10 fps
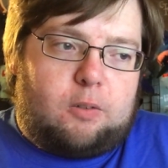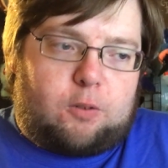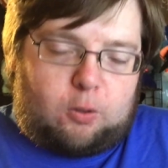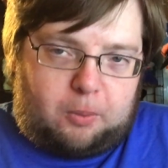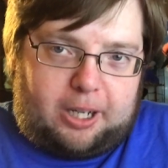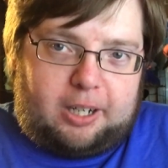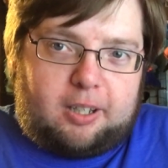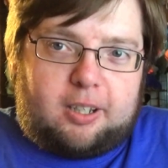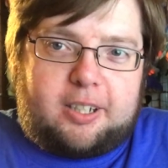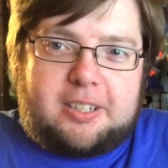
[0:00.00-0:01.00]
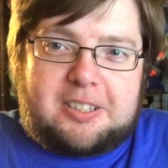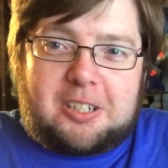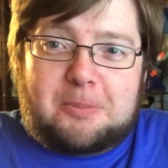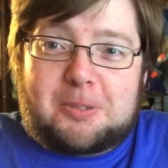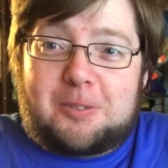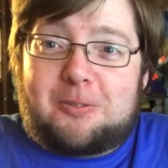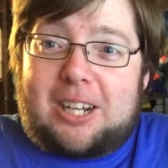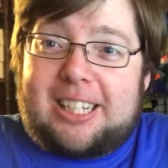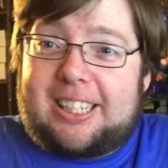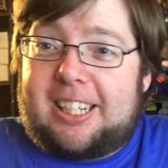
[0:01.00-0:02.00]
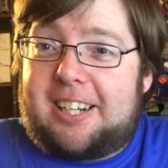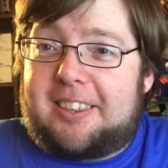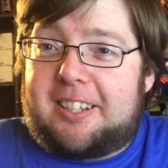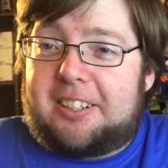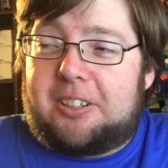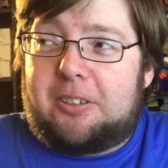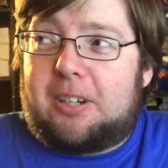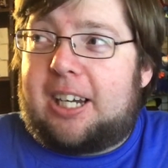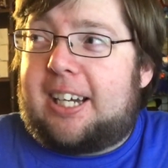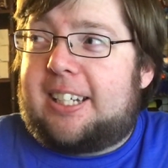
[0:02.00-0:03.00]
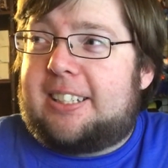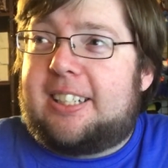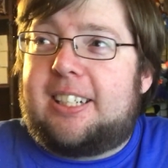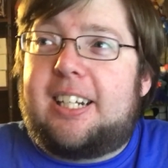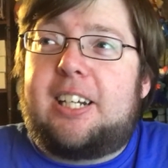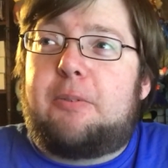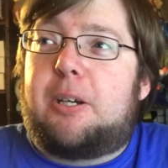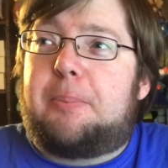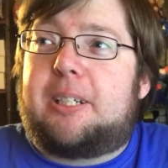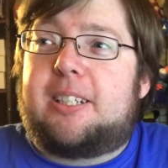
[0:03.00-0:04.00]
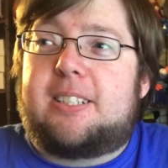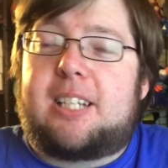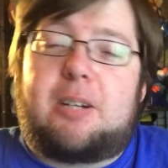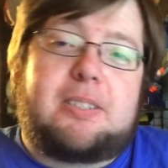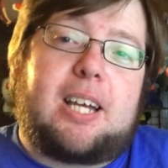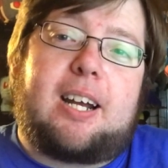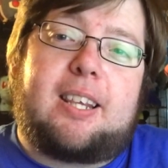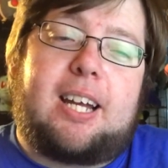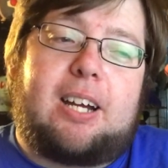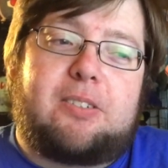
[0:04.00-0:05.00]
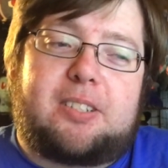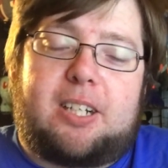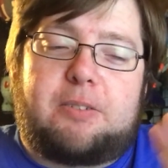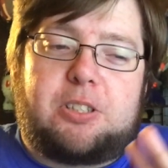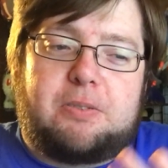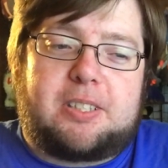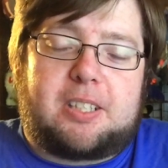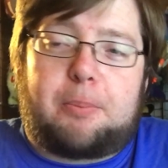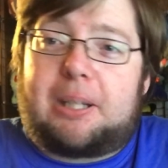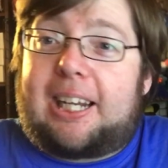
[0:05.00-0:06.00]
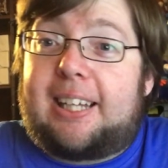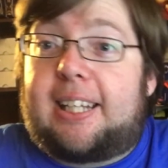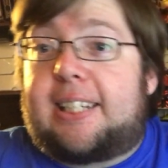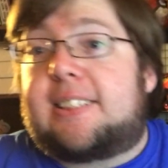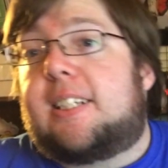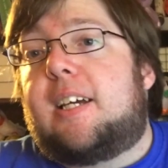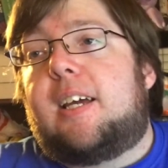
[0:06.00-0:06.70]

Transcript: for a while in terms of finding anything new, I did it anyway because I was out of the house and I was doing something I liked.